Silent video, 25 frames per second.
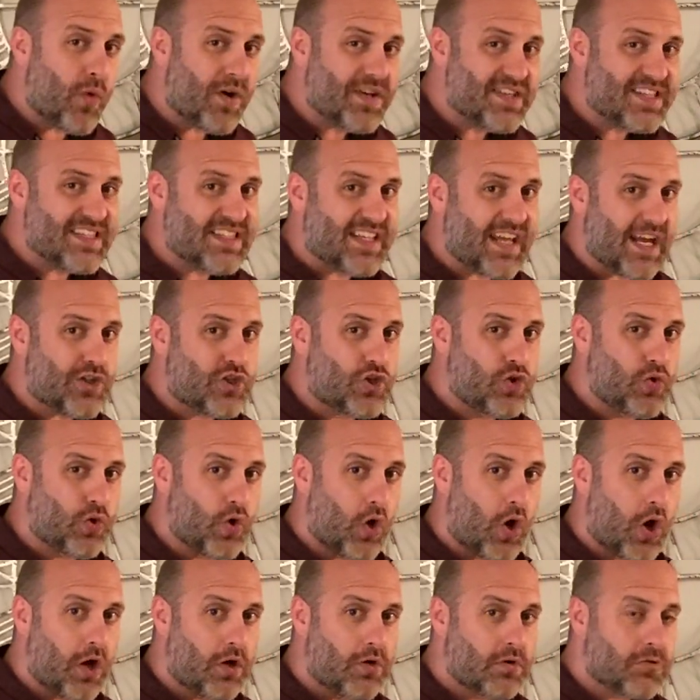wasn't there too
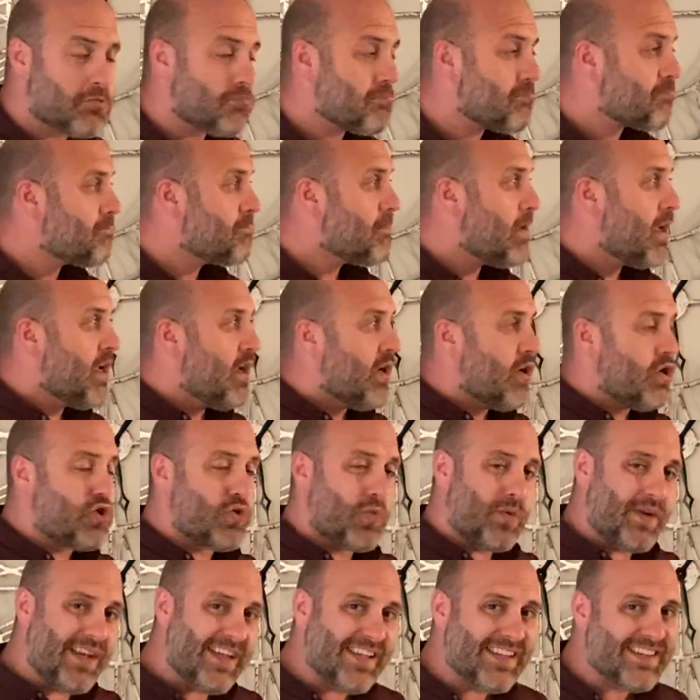long, so
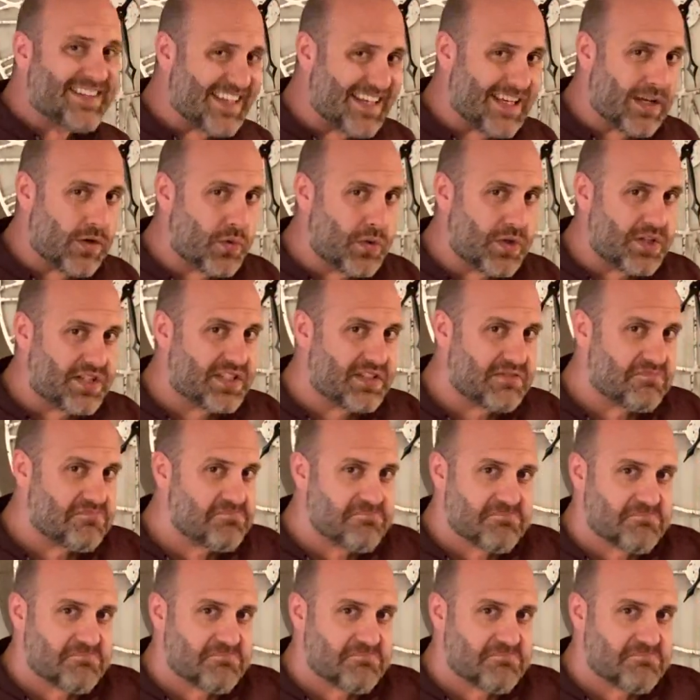we didn't think it was